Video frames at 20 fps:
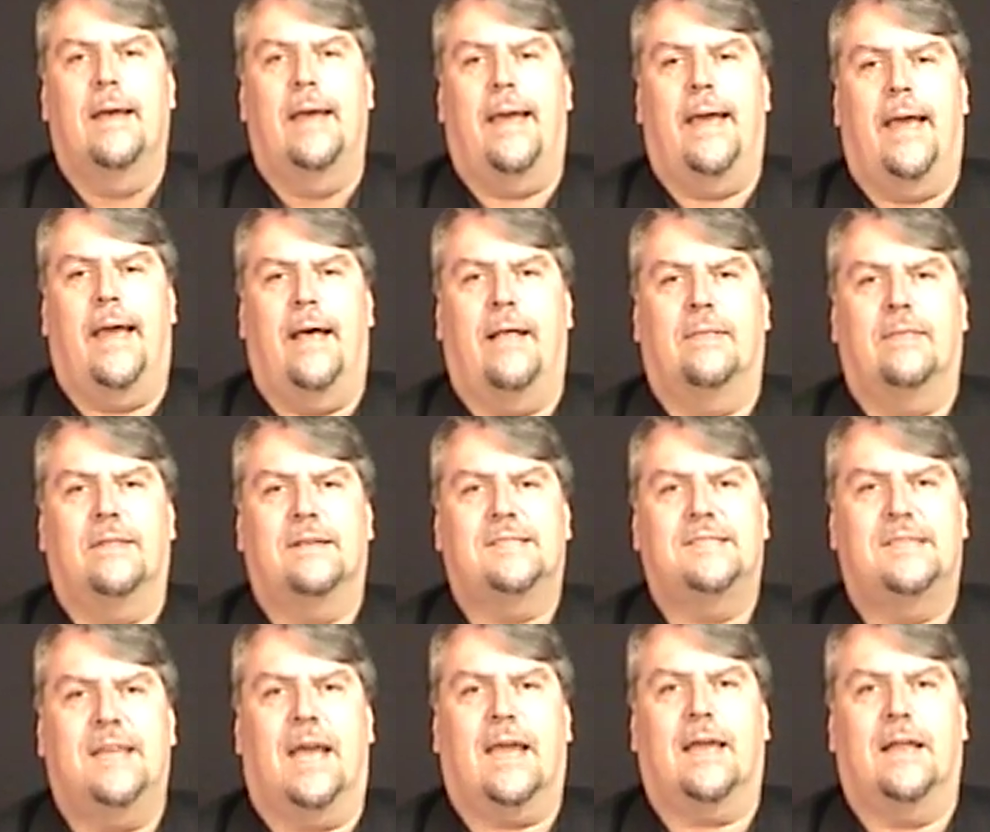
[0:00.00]
And the
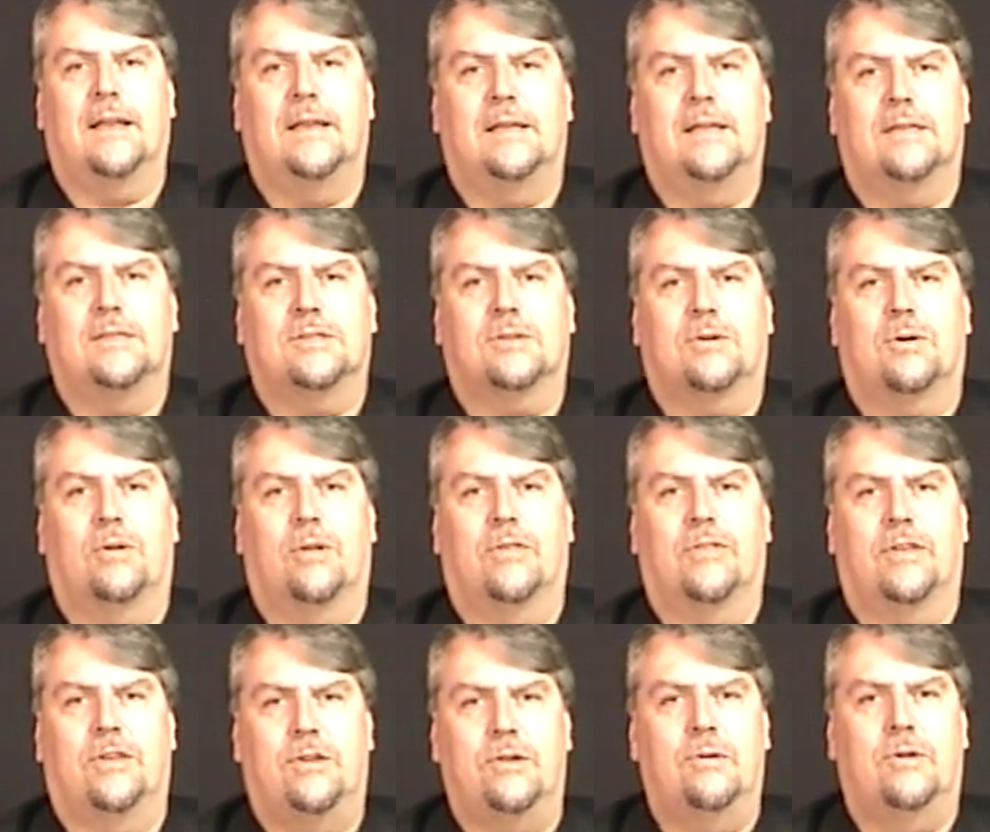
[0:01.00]
second is called
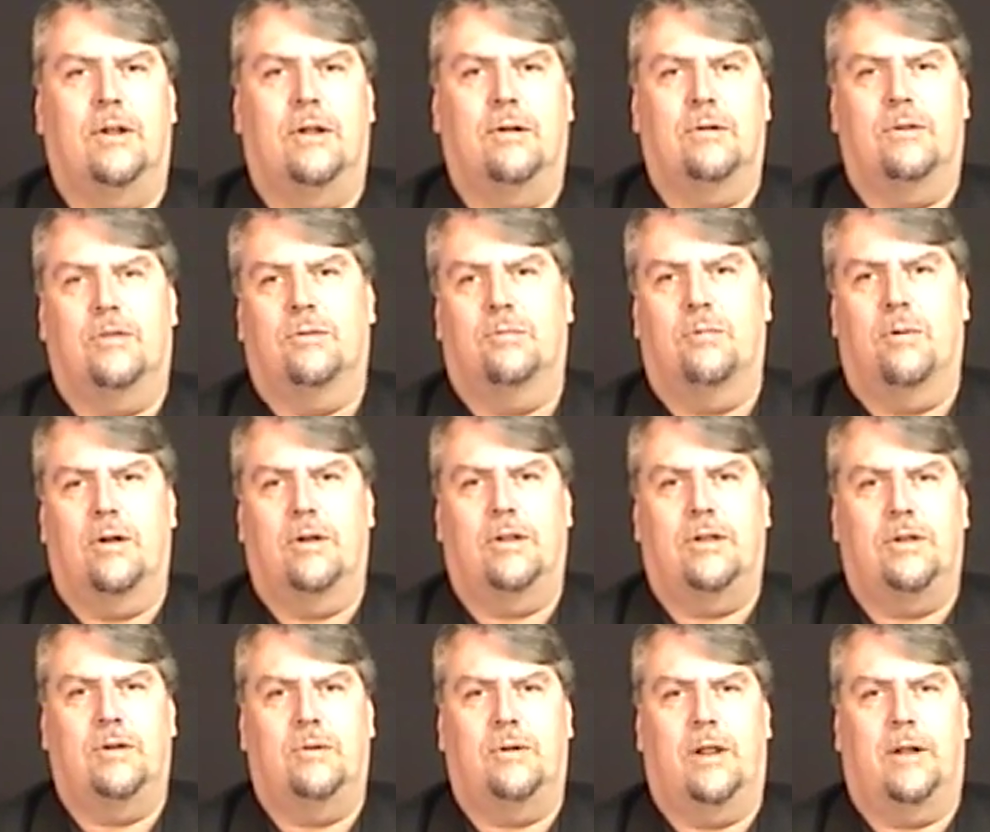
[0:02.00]
the unit, or the Wonder
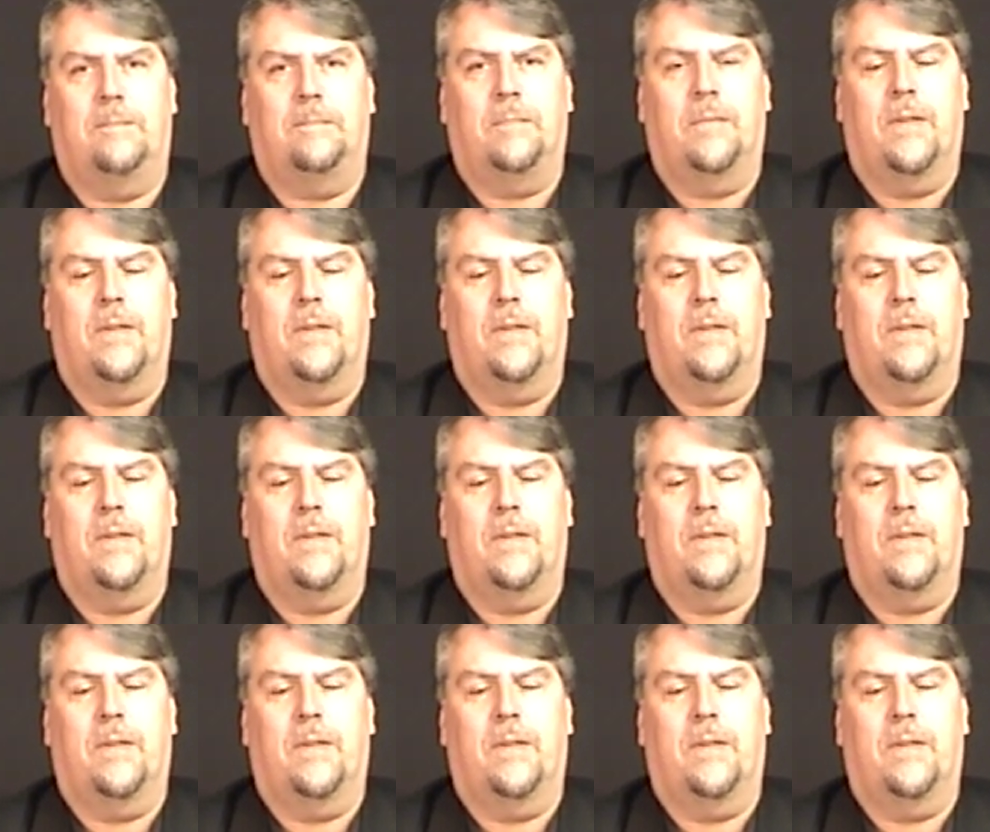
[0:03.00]
Unit.